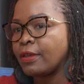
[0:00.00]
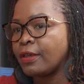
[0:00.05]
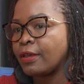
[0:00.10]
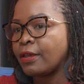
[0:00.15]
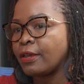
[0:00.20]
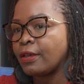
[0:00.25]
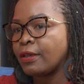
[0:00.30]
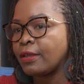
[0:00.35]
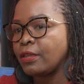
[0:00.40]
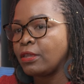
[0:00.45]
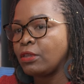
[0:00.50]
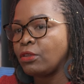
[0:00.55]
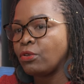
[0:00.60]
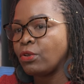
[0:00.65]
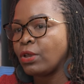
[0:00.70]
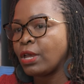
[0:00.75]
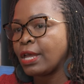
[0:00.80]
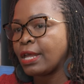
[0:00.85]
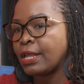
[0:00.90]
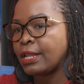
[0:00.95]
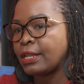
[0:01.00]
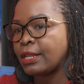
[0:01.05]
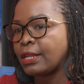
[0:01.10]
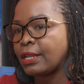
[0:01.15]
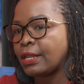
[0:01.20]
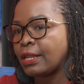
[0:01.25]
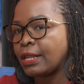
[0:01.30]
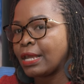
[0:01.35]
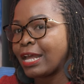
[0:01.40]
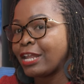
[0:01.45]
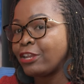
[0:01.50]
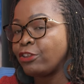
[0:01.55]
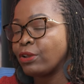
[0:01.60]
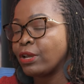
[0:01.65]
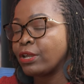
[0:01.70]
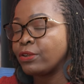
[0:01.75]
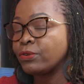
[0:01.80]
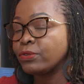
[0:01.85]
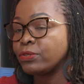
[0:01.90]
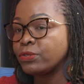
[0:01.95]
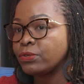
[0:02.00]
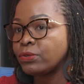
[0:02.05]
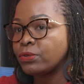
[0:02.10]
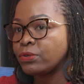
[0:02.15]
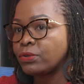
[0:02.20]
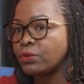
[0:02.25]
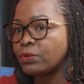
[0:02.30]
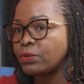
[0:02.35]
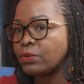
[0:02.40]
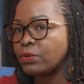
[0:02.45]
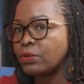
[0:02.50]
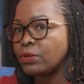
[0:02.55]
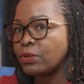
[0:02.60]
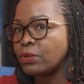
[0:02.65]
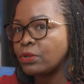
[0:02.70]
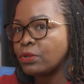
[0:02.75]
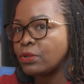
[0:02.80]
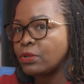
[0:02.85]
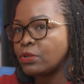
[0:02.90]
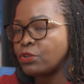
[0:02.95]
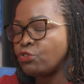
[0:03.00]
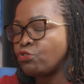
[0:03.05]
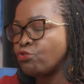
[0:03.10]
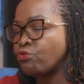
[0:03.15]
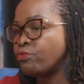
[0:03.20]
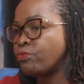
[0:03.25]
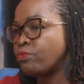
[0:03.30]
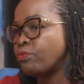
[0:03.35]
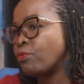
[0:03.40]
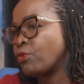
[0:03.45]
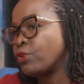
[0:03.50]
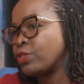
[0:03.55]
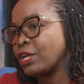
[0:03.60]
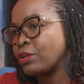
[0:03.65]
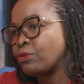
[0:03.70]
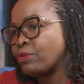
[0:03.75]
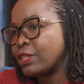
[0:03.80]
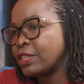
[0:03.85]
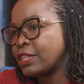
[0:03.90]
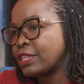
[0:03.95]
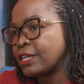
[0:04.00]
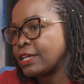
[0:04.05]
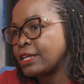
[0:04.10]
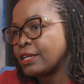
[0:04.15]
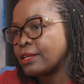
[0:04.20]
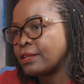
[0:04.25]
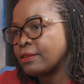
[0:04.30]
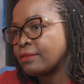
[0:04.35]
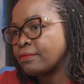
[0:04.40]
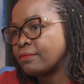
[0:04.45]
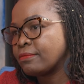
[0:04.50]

Uh, you can, and you can also do more than one thing.